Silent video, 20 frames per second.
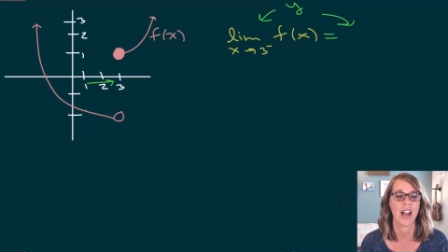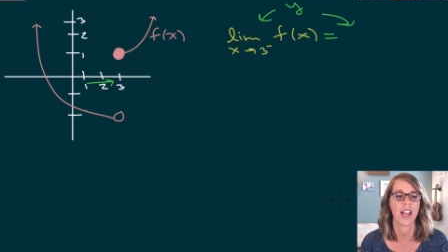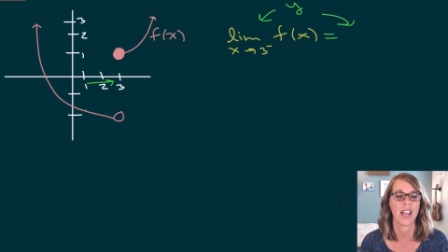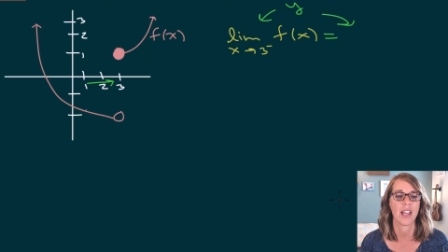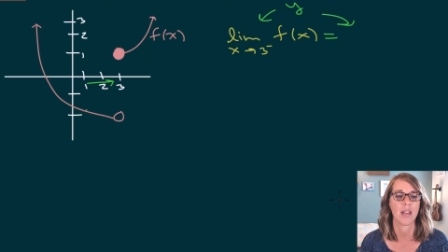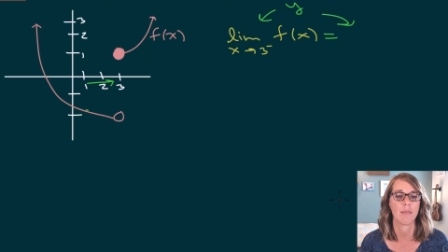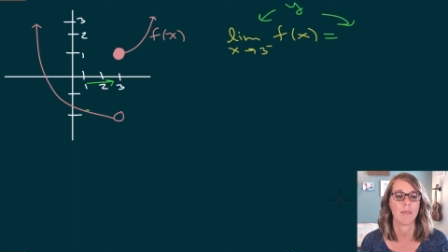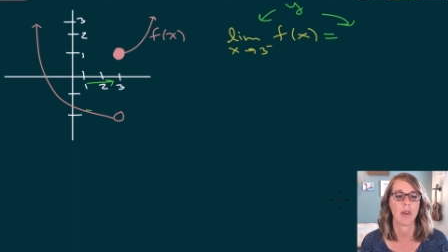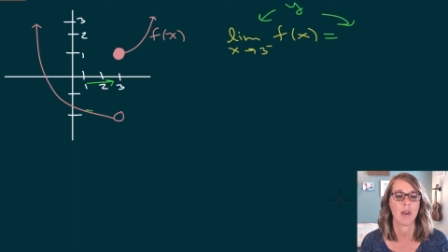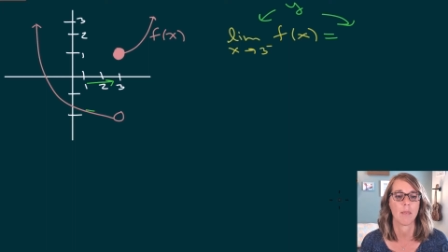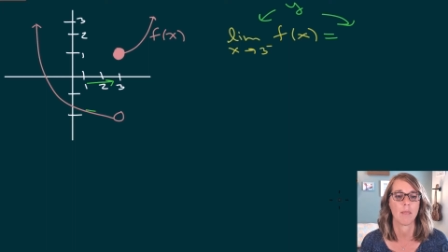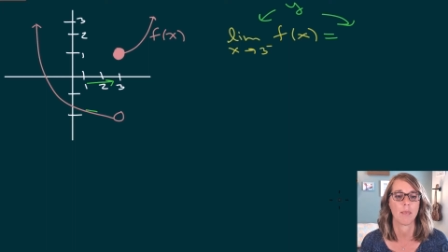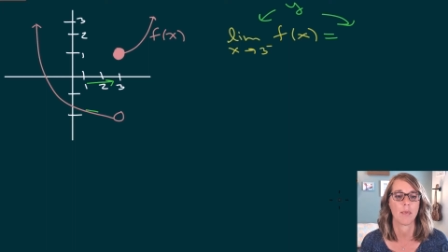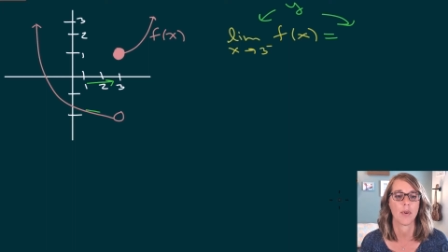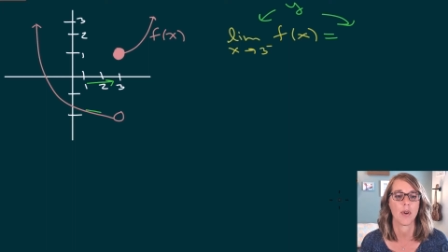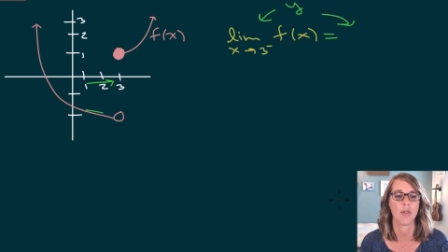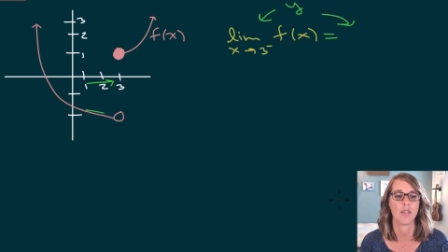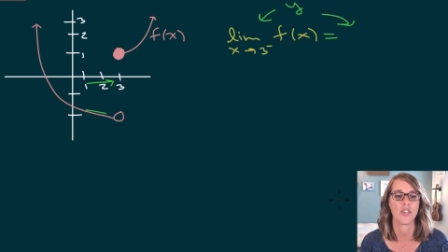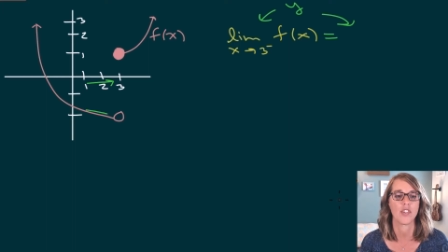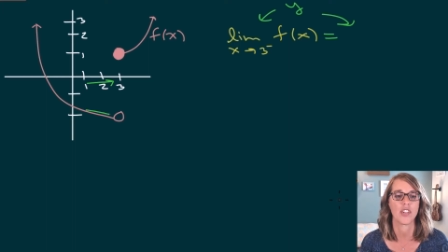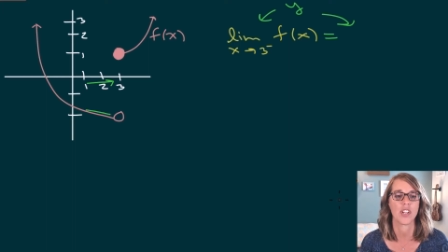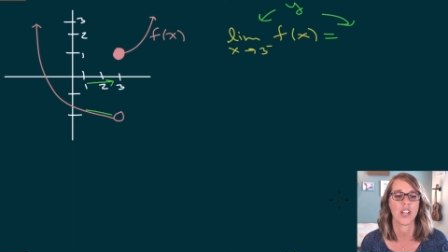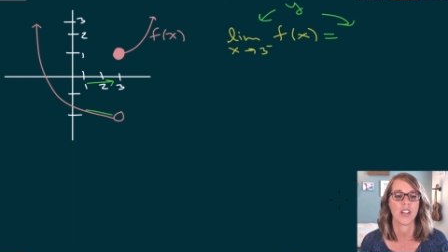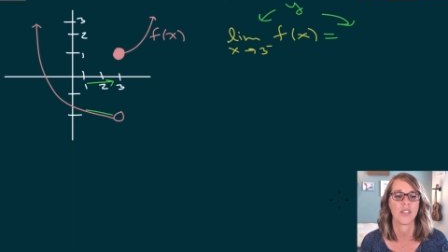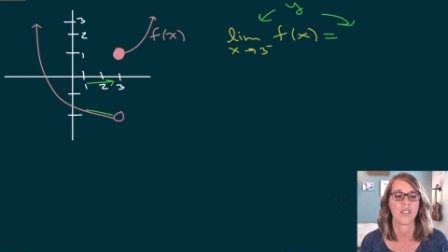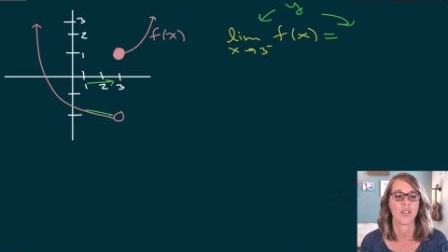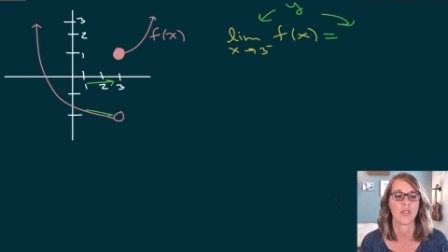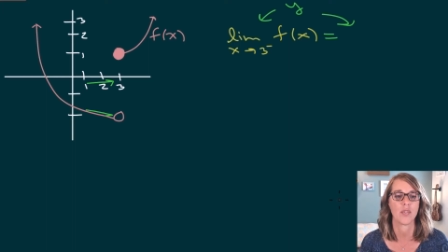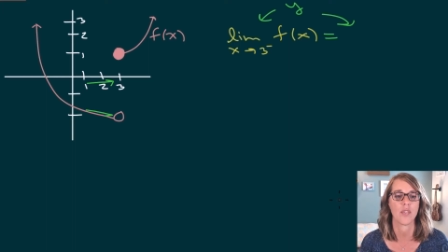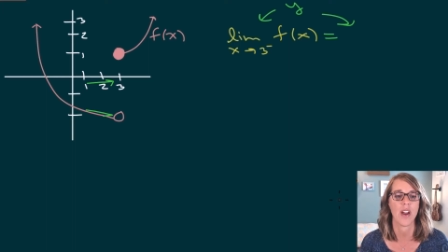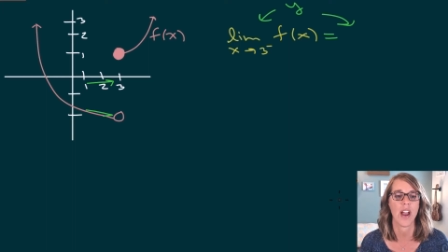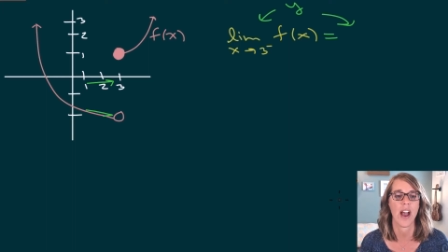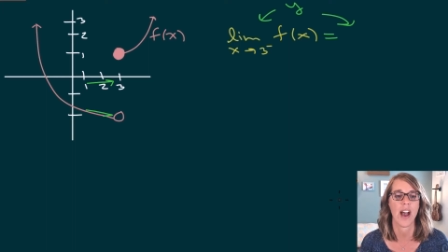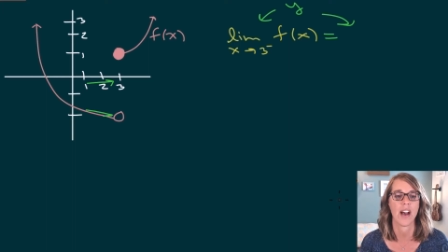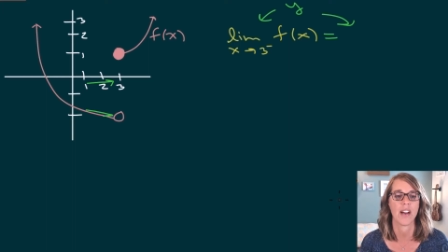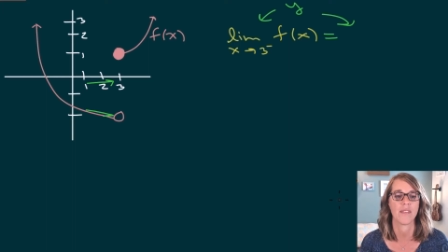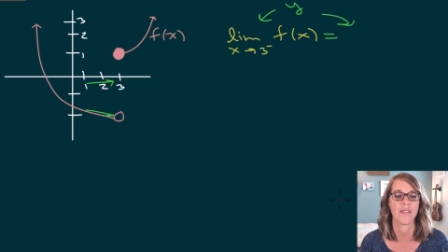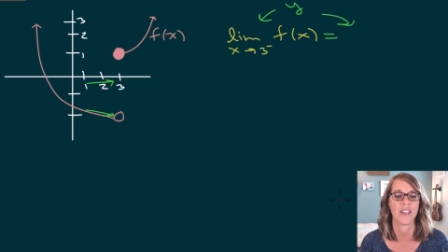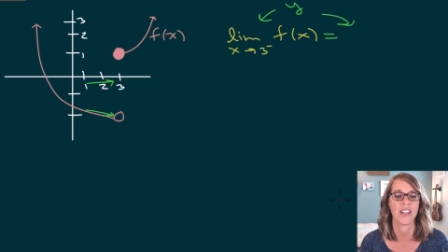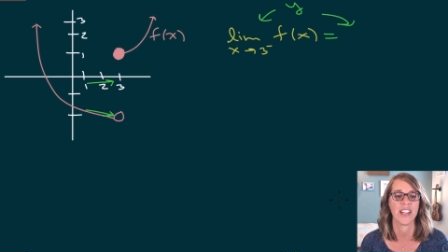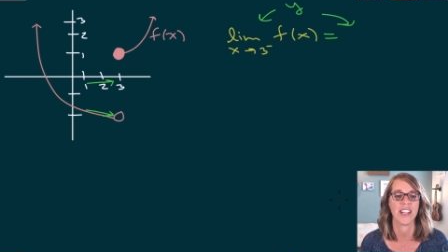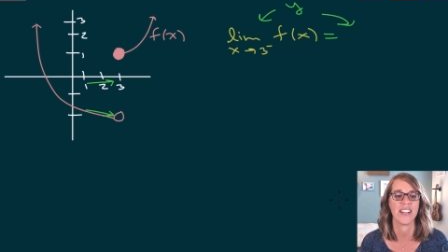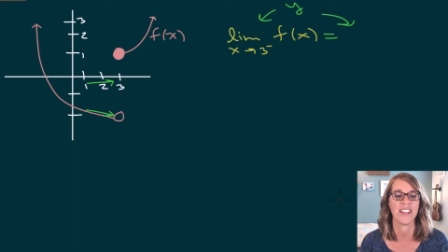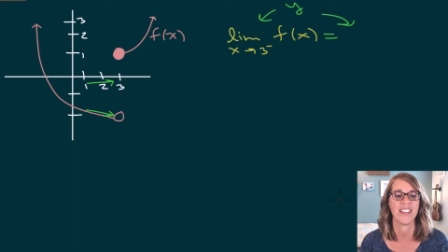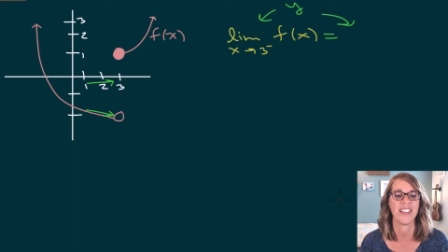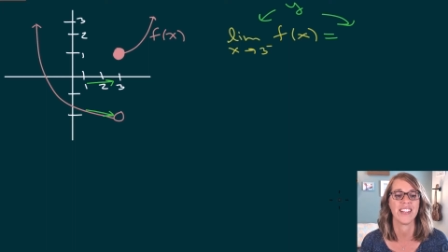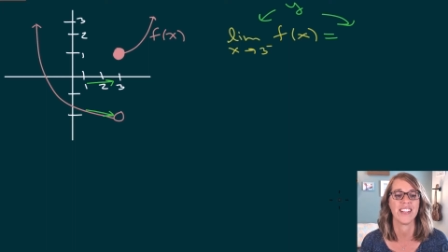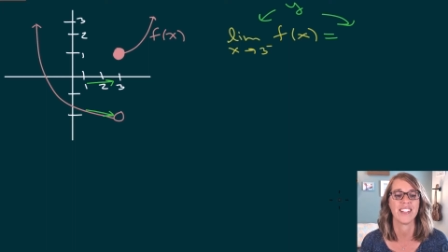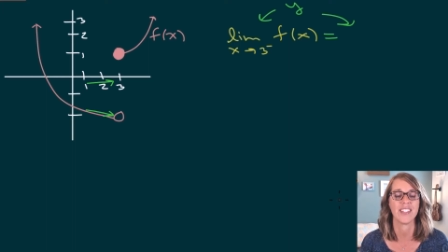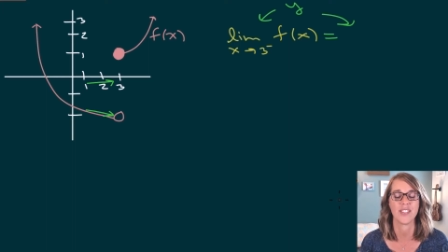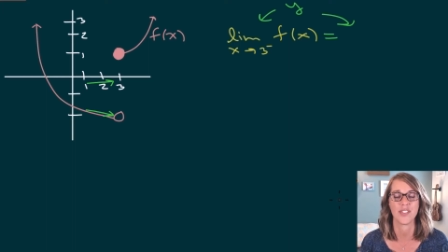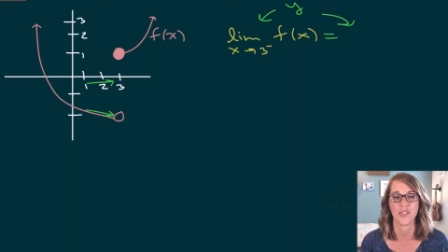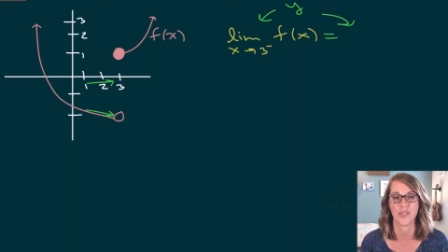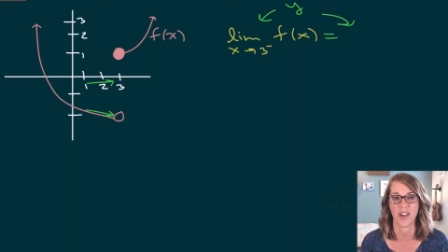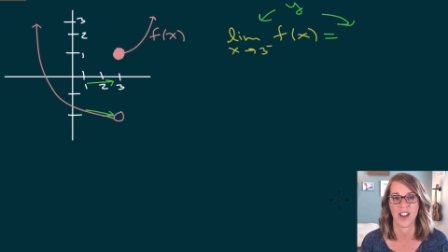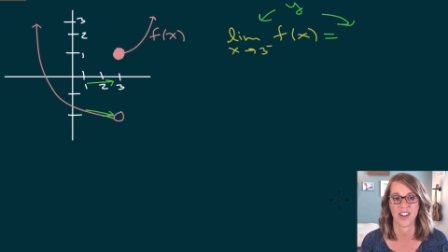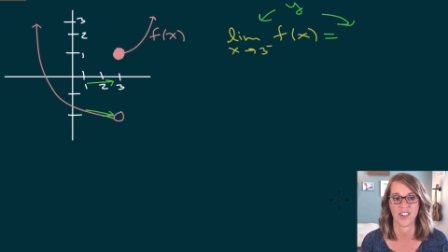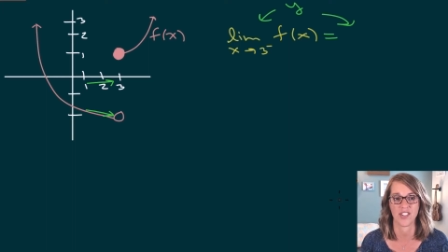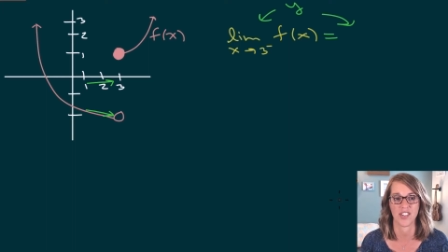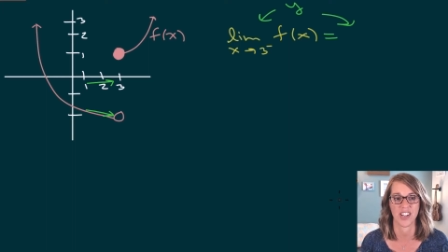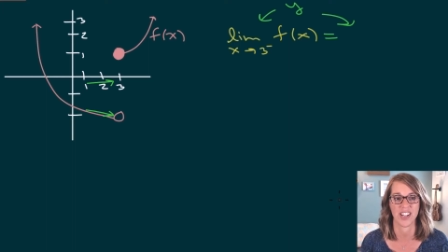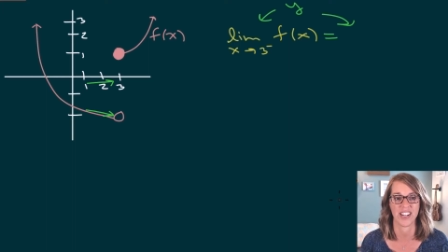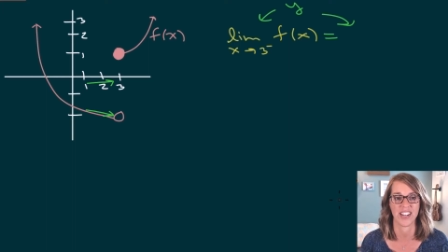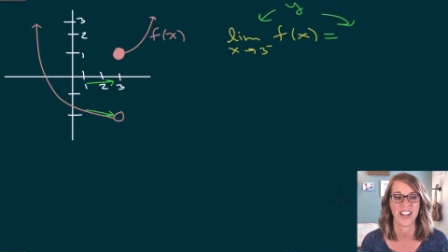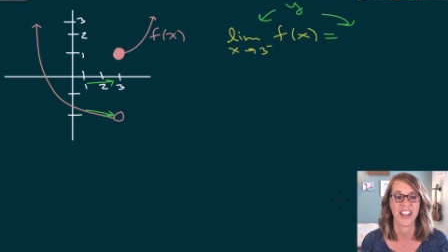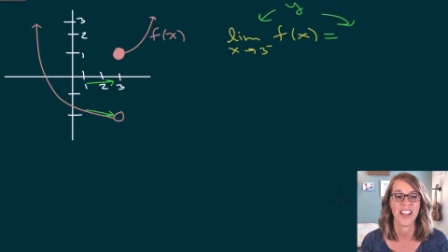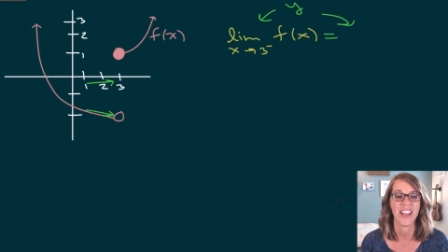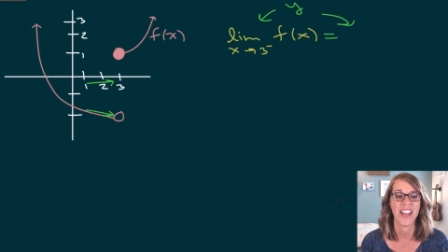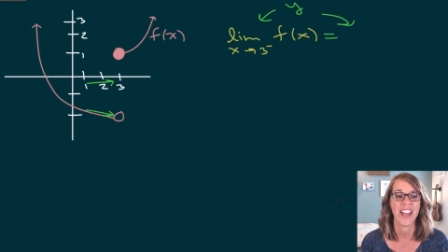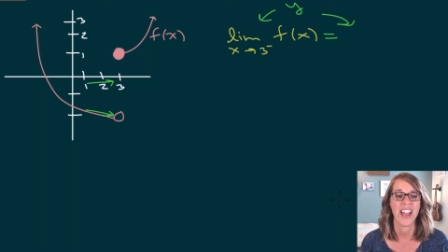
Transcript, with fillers: I am approaching the graph in this direction